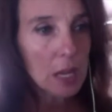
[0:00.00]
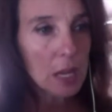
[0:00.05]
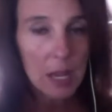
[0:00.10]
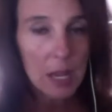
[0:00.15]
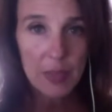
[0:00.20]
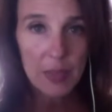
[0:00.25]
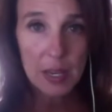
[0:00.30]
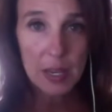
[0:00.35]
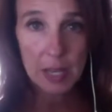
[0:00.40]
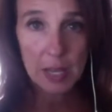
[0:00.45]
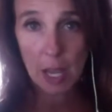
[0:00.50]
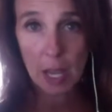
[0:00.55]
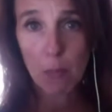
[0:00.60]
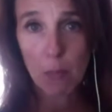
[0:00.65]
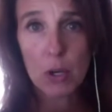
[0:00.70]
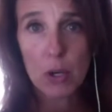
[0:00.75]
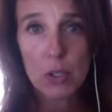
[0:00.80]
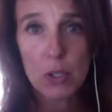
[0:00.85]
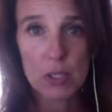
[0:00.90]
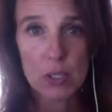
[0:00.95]
The
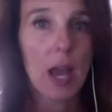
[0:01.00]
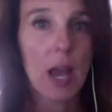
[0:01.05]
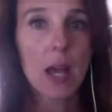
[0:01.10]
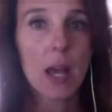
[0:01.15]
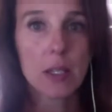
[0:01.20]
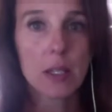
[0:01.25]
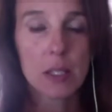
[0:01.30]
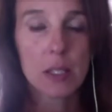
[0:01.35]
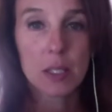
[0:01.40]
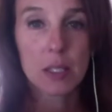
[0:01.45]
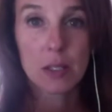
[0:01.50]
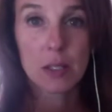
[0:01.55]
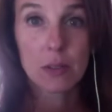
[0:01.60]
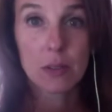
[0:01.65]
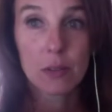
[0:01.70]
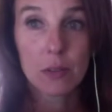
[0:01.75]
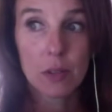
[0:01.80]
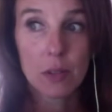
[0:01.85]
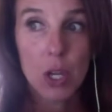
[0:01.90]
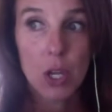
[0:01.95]
neighbor says,
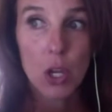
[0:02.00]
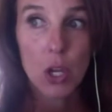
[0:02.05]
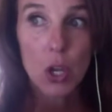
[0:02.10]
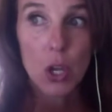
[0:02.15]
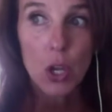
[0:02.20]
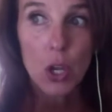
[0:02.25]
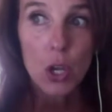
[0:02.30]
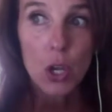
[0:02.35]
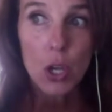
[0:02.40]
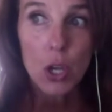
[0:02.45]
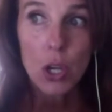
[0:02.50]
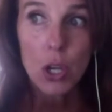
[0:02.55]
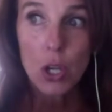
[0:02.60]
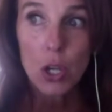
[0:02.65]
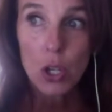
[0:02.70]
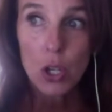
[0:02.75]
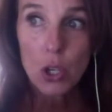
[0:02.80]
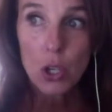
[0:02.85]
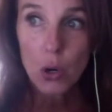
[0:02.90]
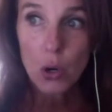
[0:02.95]

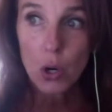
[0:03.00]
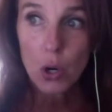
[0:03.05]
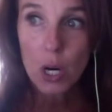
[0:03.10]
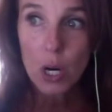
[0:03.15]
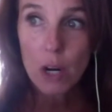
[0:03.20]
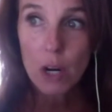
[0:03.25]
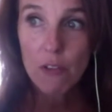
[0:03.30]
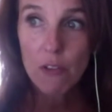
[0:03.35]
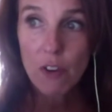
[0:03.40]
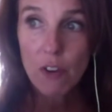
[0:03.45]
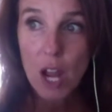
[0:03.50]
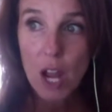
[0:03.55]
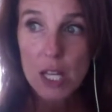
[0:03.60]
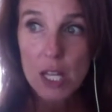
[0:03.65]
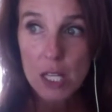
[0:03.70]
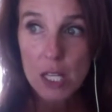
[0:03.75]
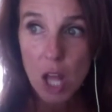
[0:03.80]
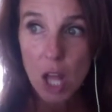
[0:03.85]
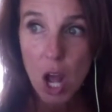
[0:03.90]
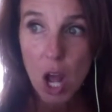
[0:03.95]
"Your
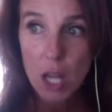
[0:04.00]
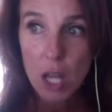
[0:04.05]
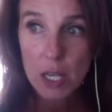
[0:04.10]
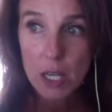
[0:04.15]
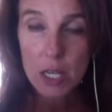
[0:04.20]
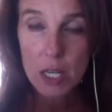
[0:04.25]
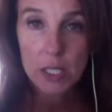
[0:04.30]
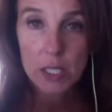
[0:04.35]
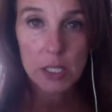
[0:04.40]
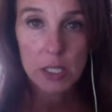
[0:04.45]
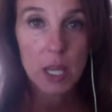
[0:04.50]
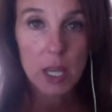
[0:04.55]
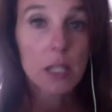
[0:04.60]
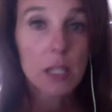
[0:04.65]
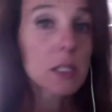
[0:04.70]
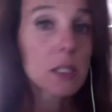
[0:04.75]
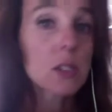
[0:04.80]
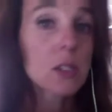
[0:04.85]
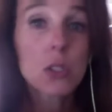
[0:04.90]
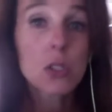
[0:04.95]
front lawn is a
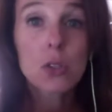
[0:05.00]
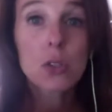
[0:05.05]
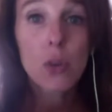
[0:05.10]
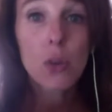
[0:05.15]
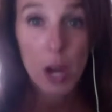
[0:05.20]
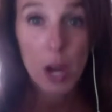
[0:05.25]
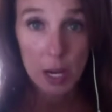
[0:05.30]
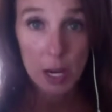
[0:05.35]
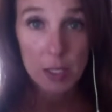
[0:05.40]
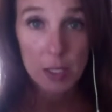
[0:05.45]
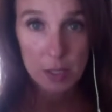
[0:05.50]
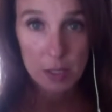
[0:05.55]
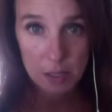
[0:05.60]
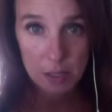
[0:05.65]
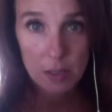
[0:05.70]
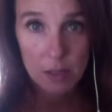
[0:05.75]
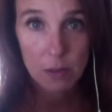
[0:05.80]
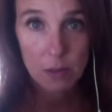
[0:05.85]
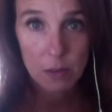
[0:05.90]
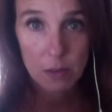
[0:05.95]

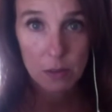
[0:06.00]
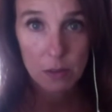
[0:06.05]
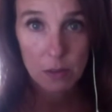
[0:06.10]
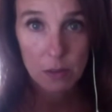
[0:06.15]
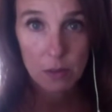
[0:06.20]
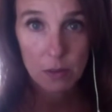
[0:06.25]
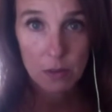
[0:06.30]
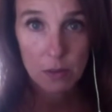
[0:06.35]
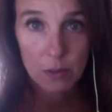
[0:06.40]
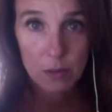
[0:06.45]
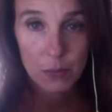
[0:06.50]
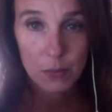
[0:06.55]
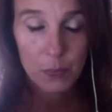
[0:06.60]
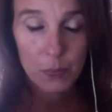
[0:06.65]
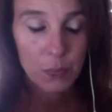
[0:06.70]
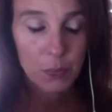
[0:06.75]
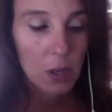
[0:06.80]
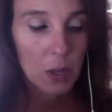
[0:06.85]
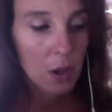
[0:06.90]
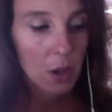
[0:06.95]
disgrace."
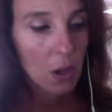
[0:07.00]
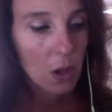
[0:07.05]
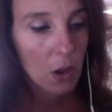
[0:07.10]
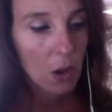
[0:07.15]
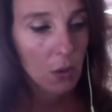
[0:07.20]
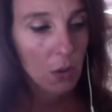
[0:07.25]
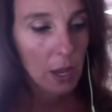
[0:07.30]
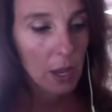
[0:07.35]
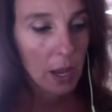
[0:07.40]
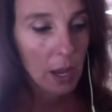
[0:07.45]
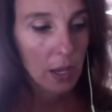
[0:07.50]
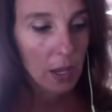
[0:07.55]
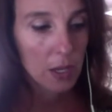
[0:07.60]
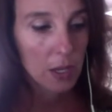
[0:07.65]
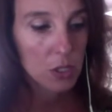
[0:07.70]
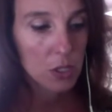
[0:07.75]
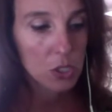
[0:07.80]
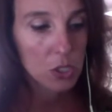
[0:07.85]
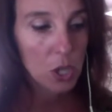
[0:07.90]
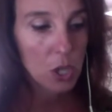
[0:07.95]
Okay,
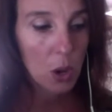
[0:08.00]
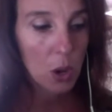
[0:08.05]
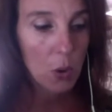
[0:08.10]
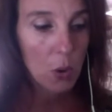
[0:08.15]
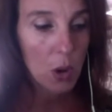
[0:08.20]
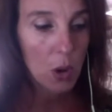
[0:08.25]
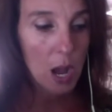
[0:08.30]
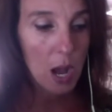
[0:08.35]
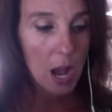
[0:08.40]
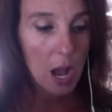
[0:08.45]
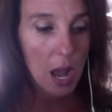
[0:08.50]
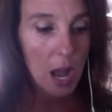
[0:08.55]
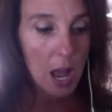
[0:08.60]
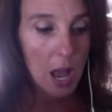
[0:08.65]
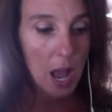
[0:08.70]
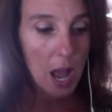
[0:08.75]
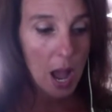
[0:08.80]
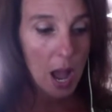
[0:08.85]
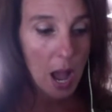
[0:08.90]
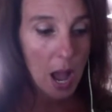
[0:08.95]
so
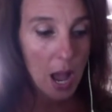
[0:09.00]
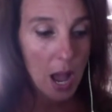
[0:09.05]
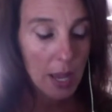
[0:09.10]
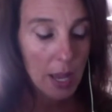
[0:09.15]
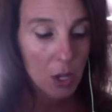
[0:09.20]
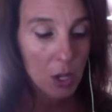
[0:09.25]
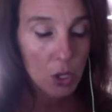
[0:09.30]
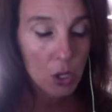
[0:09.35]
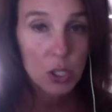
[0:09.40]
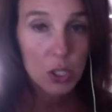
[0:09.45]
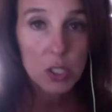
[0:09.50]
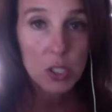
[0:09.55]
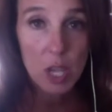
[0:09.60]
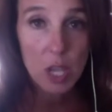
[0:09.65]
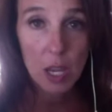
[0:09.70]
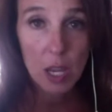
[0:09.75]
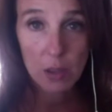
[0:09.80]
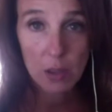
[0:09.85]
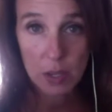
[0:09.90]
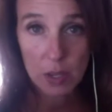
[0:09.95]
I could
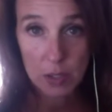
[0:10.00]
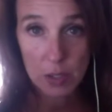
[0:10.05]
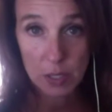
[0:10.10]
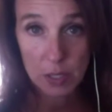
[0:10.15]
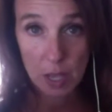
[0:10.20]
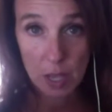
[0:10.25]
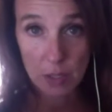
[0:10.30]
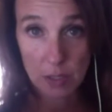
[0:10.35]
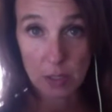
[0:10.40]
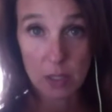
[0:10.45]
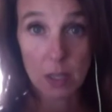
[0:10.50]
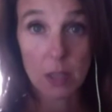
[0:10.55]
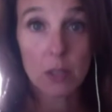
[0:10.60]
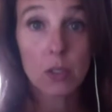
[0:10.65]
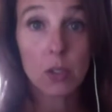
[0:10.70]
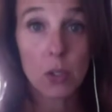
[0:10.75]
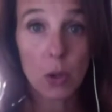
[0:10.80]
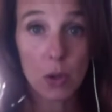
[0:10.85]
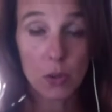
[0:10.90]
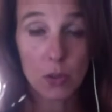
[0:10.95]
take this as an
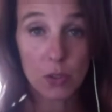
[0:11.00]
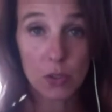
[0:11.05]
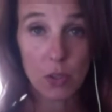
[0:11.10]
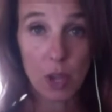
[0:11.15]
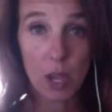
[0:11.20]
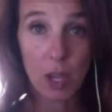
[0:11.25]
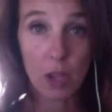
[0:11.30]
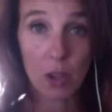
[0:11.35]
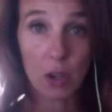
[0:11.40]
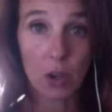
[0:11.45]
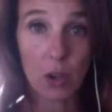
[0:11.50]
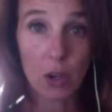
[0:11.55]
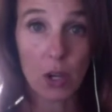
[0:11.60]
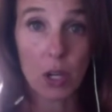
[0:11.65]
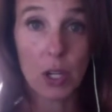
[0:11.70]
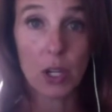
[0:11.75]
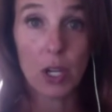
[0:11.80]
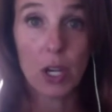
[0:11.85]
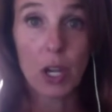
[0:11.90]
insult. I could